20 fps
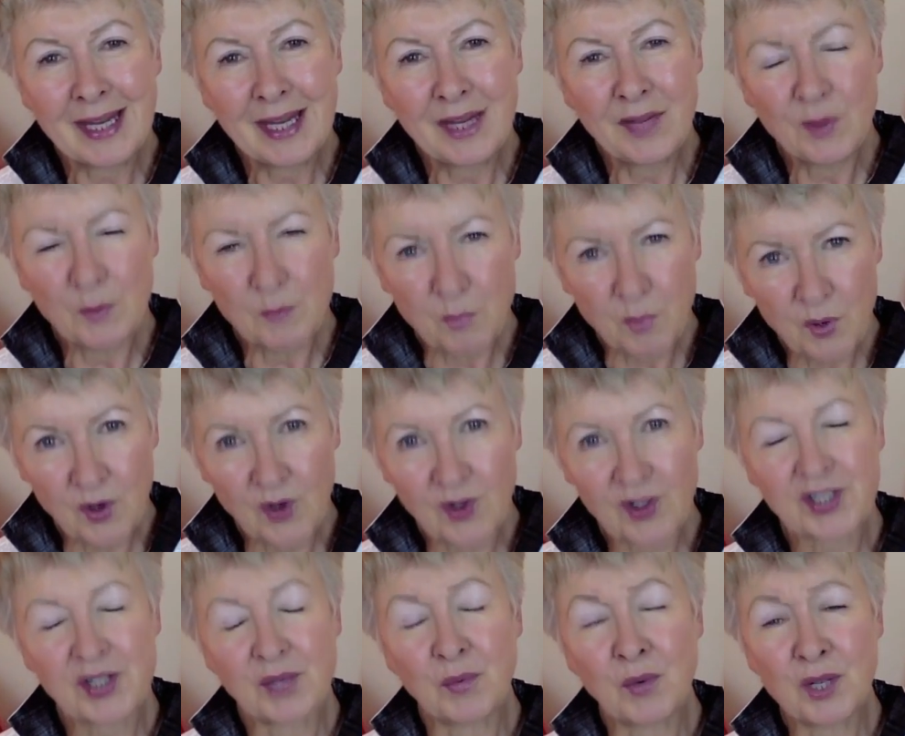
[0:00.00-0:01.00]
in the
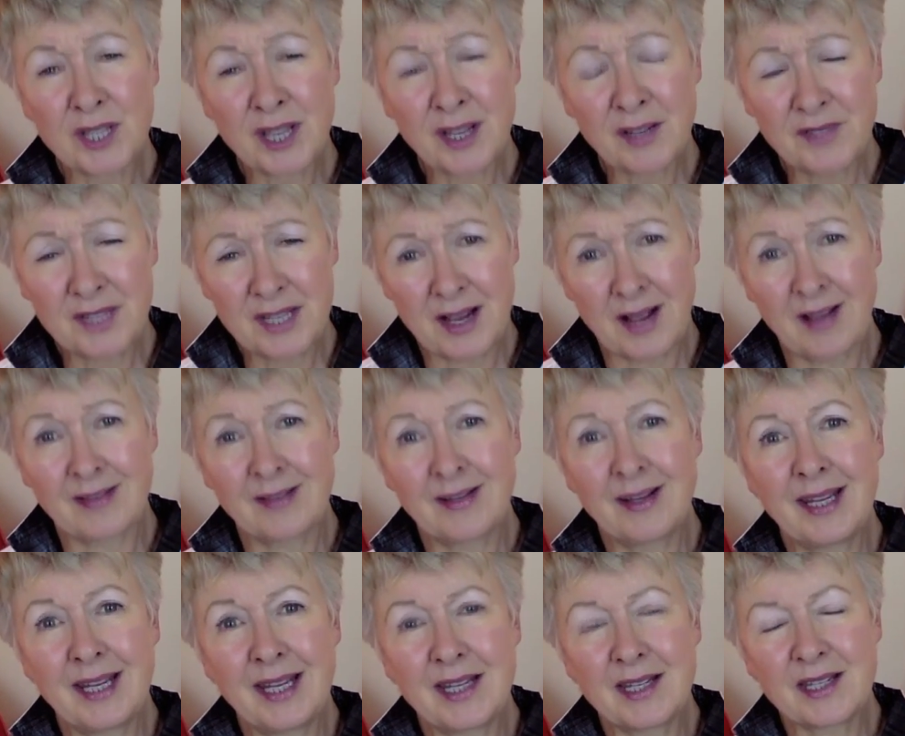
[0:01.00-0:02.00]
book. So what I've
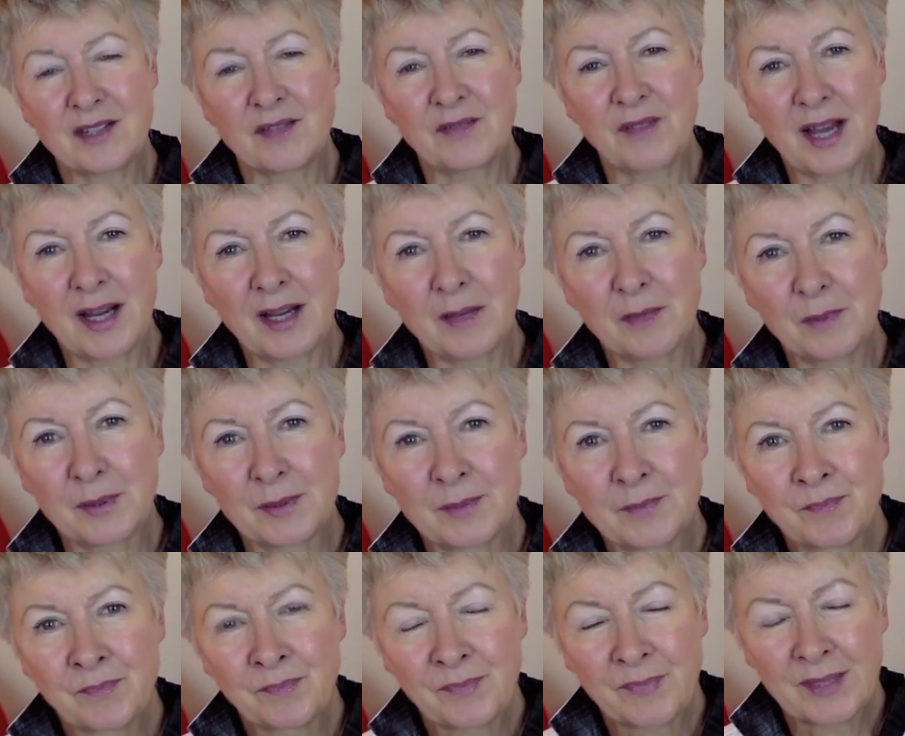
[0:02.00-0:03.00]
done is develop
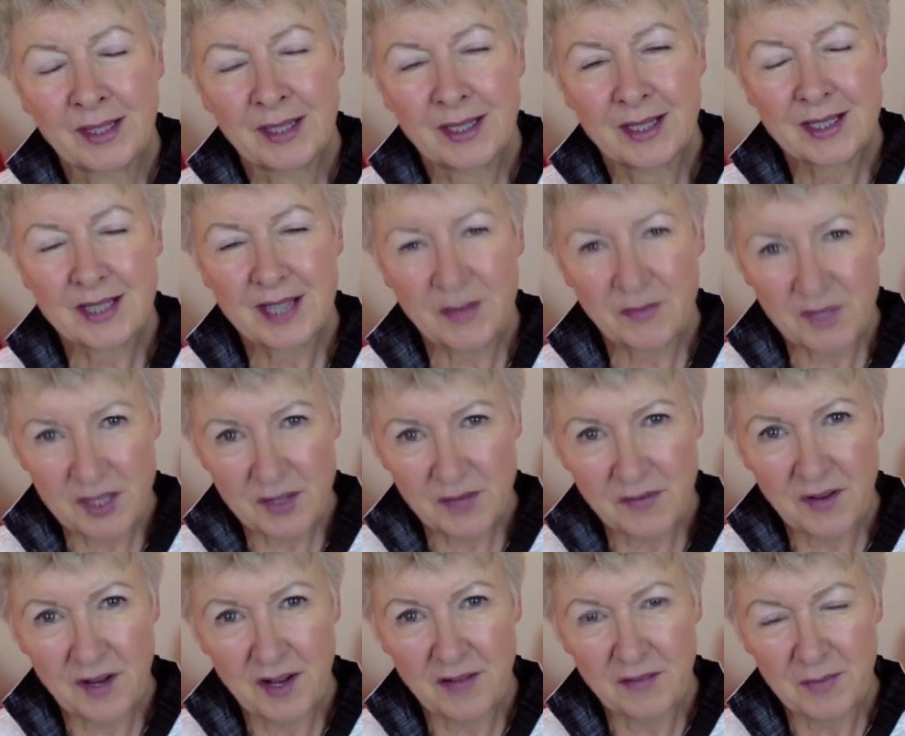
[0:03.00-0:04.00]

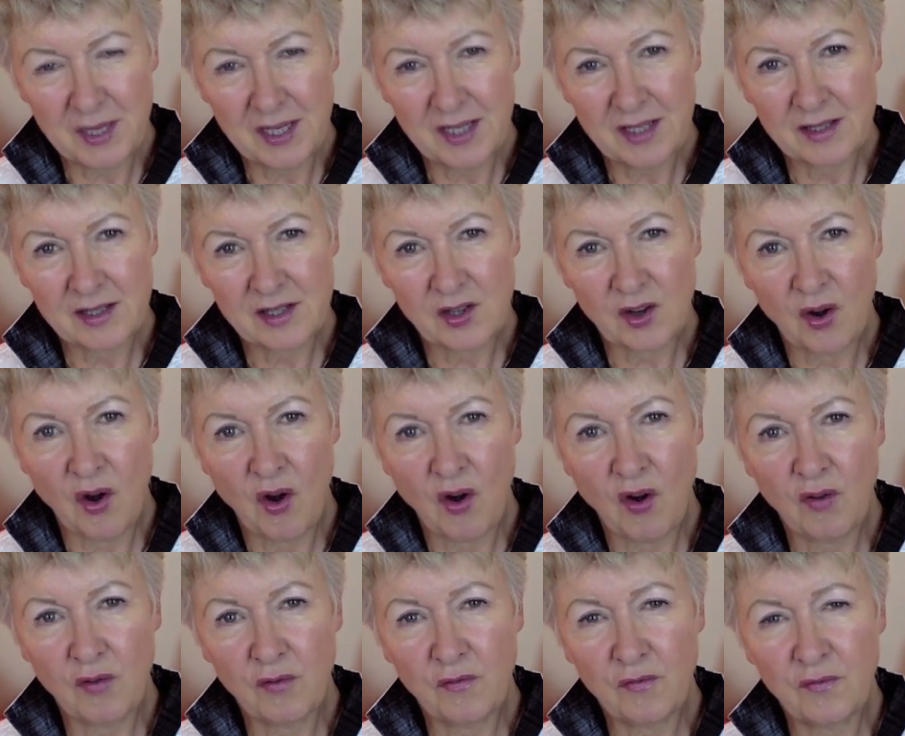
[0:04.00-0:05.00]
75 minutes
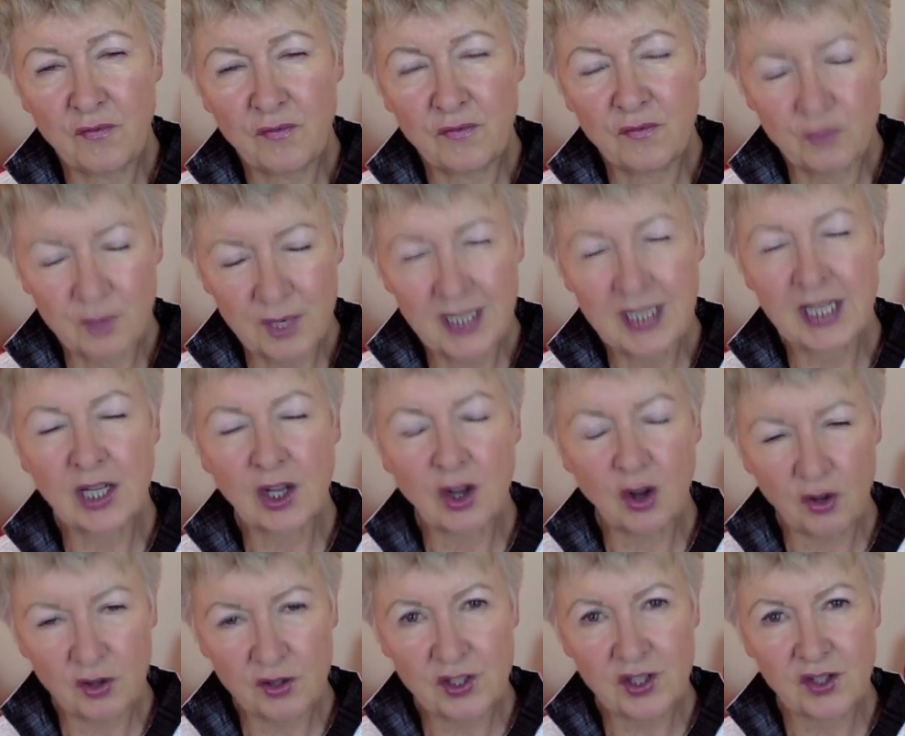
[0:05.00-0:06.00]
of really
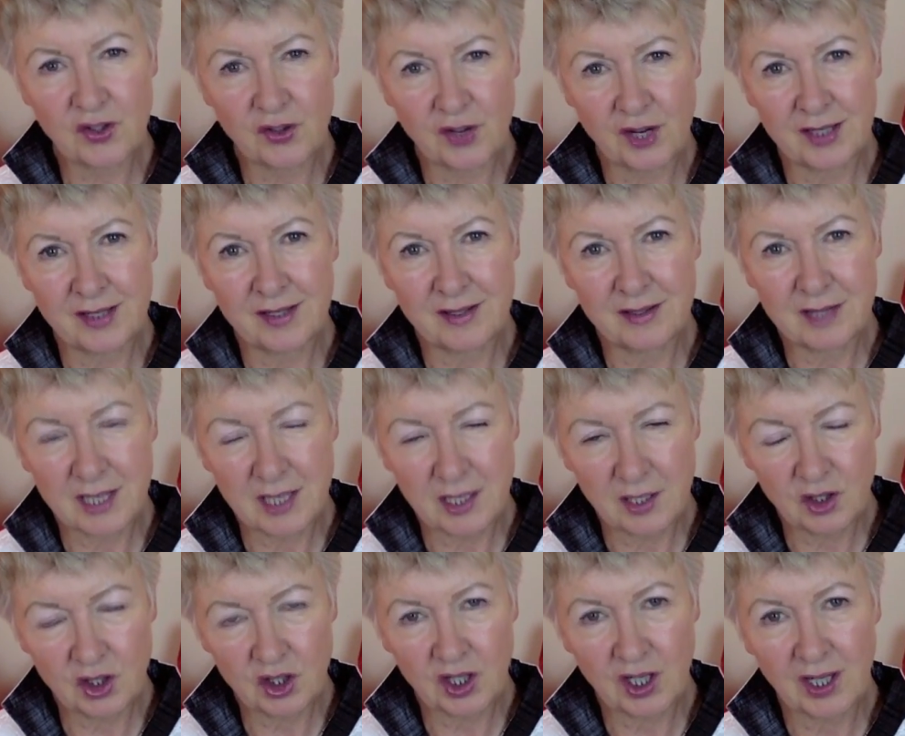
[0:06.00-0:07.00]
concentrated
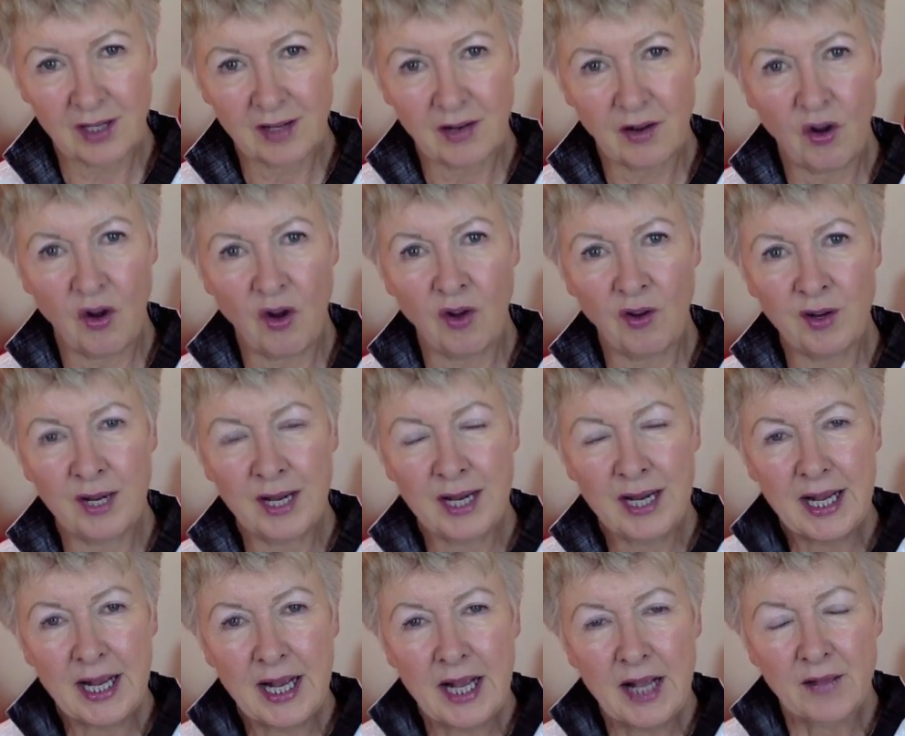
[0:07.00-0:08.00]
teaching on
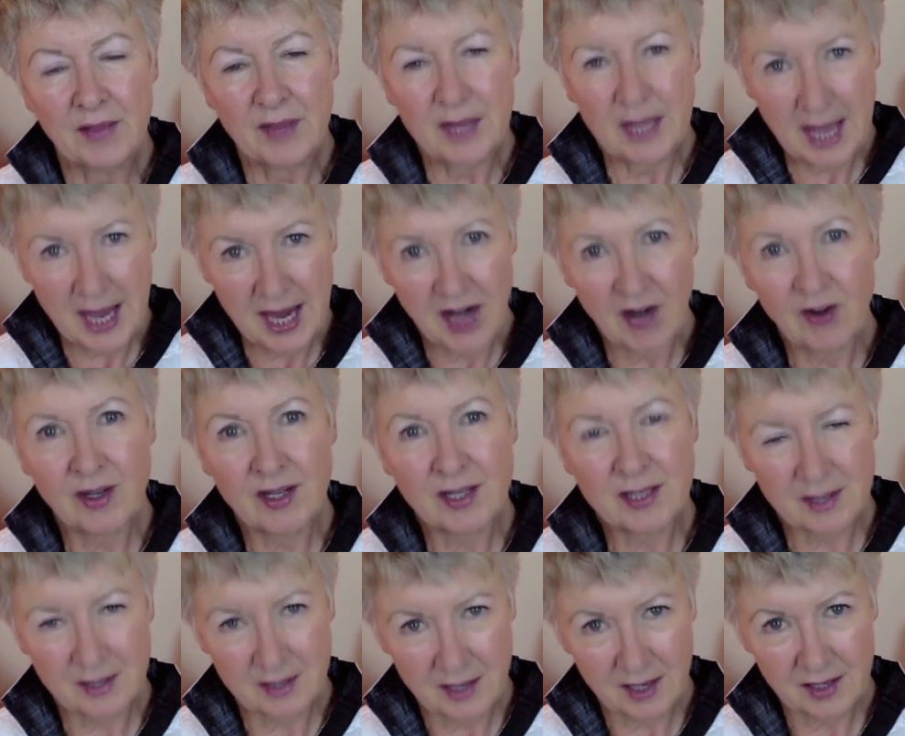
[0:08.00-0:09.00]
the
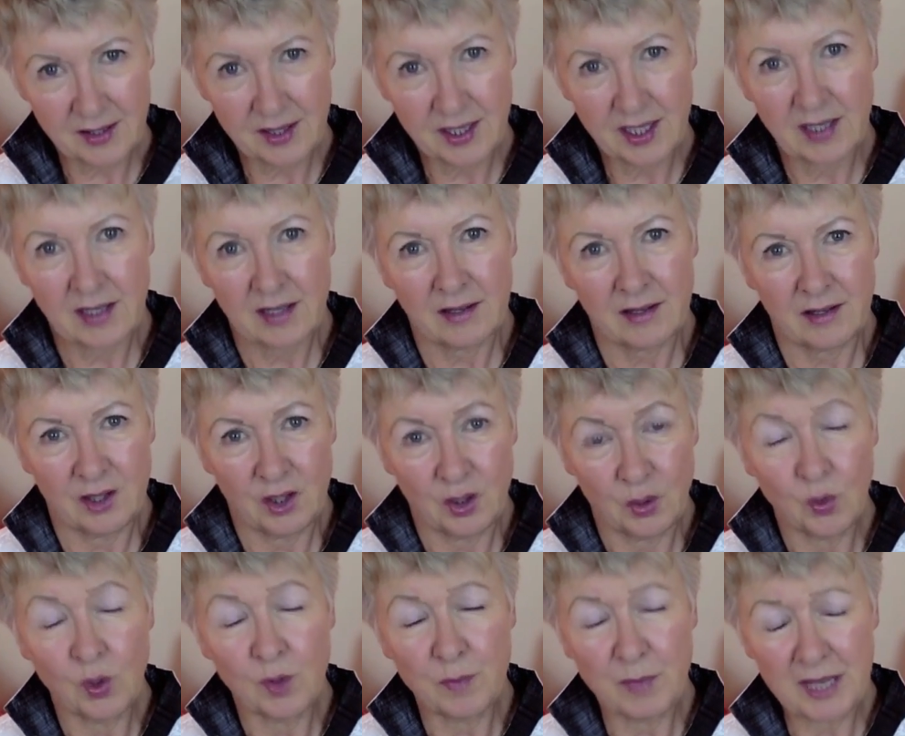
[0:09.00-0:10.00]
areas that I think
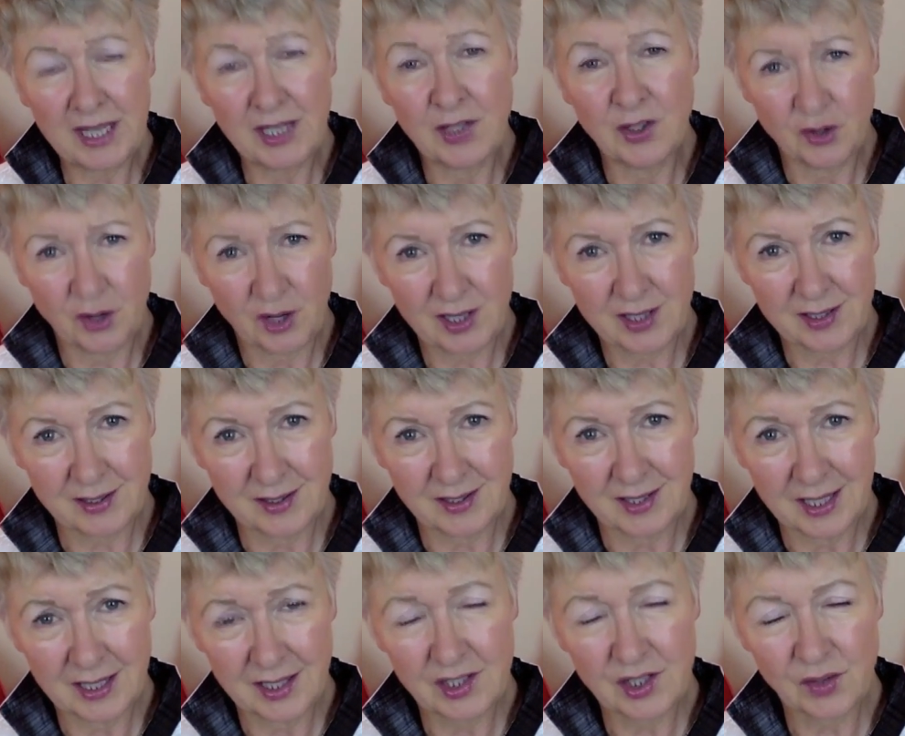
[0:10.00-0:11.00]
you would be interested
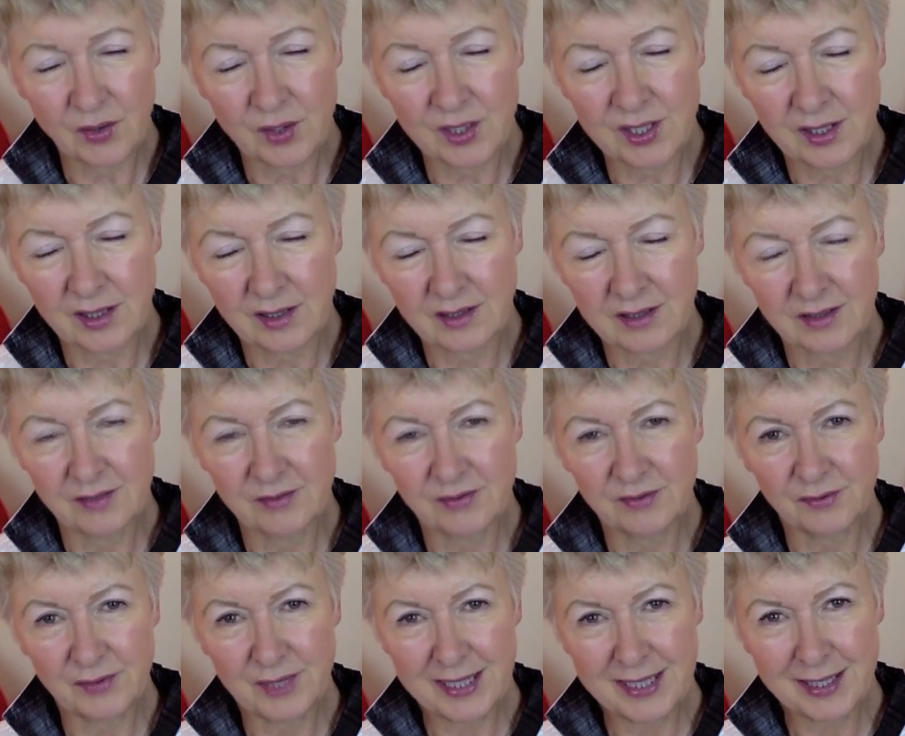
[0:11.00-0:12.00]
in as a result of
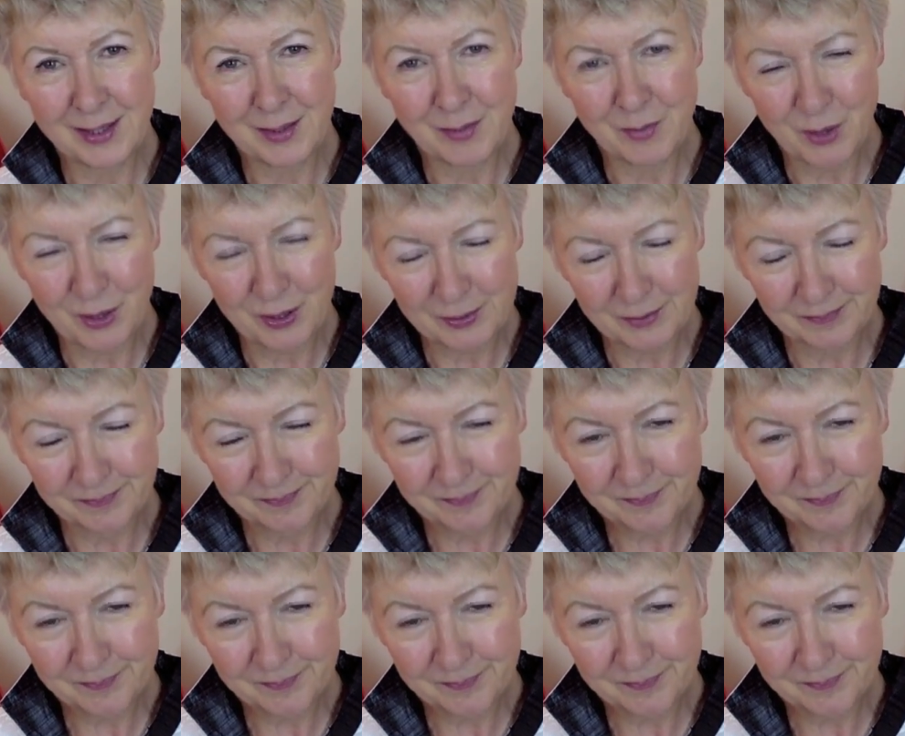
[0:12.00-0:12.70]
reading the book.